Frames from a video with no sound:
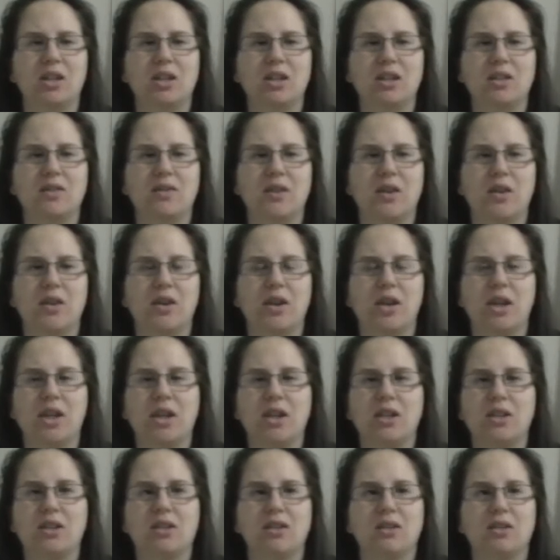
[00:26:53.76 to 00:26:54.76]
He's
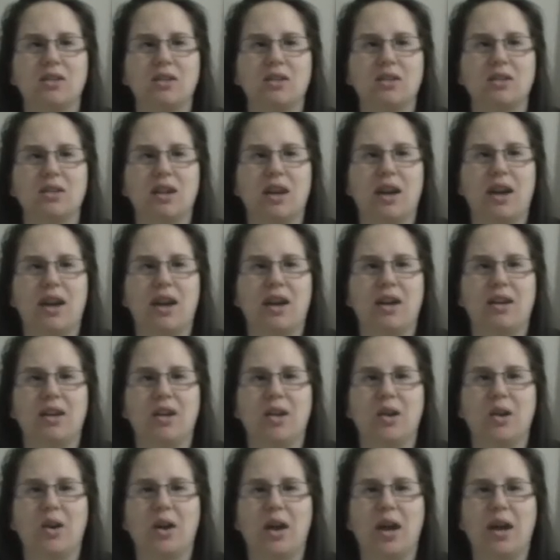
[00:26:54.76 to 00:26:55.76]
very,
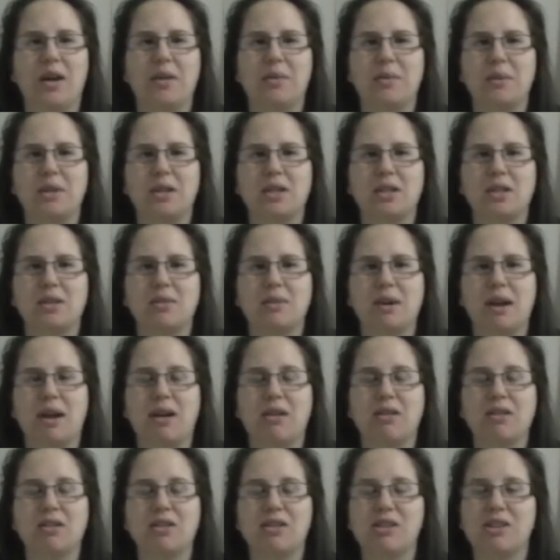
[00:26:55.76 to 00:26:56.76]
you know, adamant
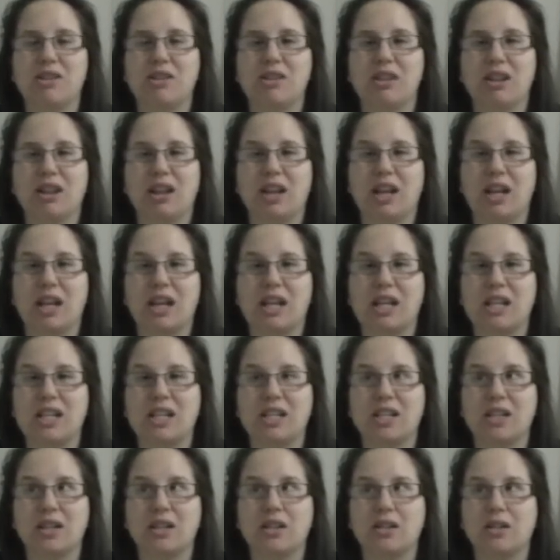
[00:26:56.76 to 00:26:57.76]
about certain
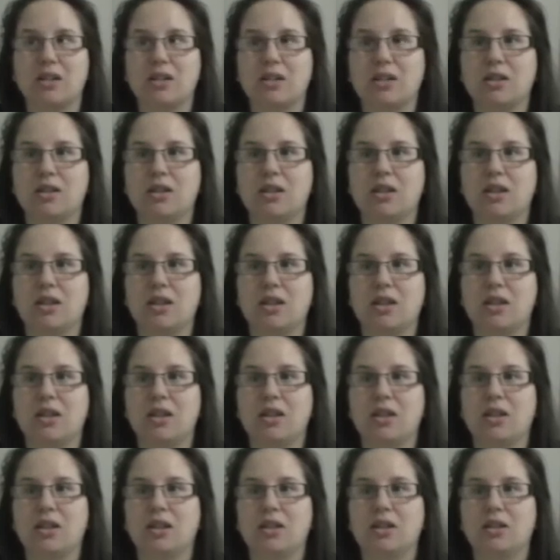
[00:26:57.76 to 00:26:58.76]
things, and
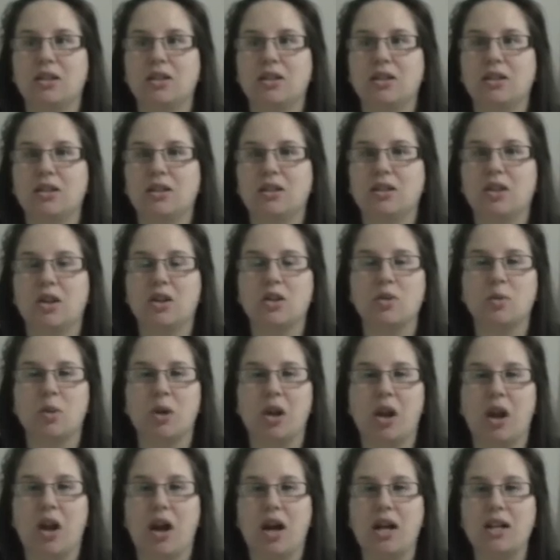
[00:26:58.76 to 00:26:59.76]
knows what
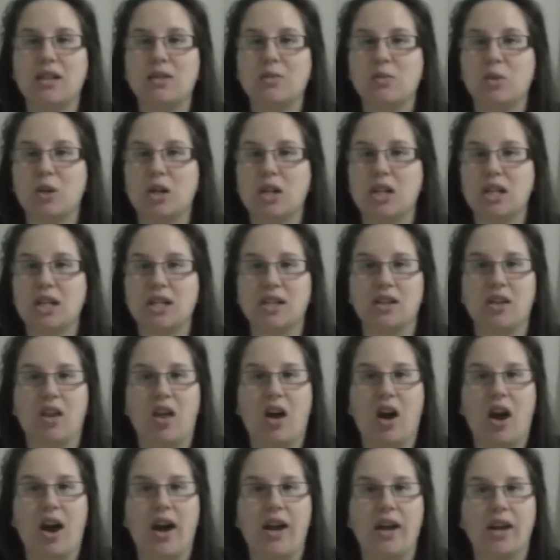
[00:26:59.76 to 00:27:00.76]
he likes and what he doesn't
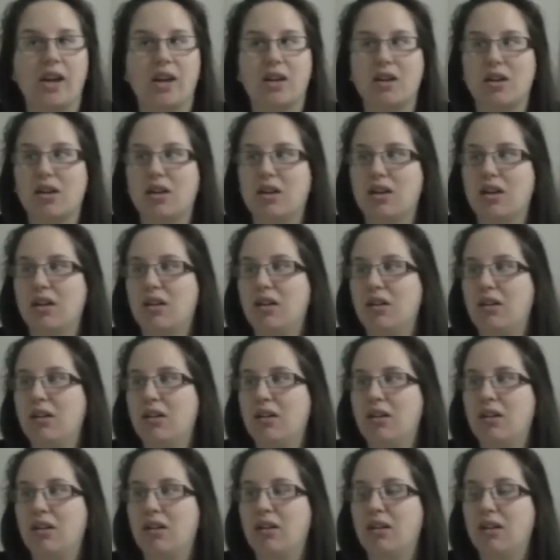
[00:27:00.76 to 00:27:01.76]
like,
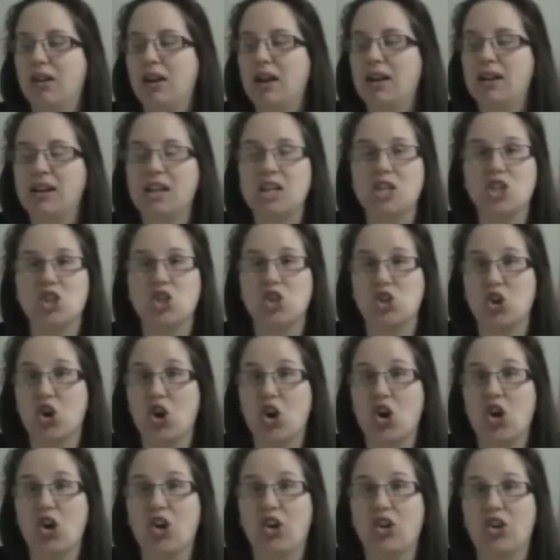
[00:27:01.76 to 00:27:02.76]
and lets you
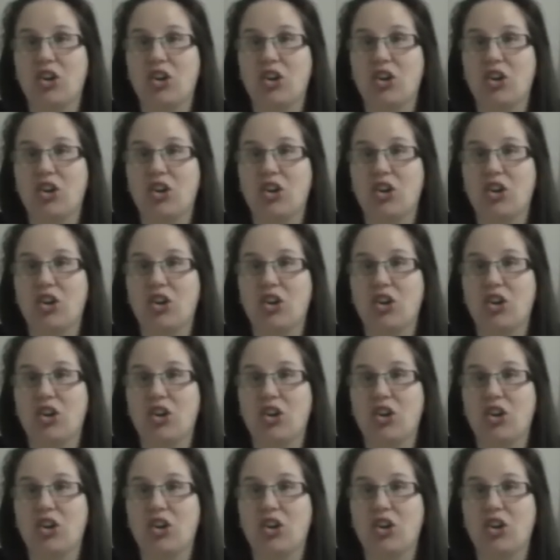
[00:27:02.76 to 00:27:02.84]
know,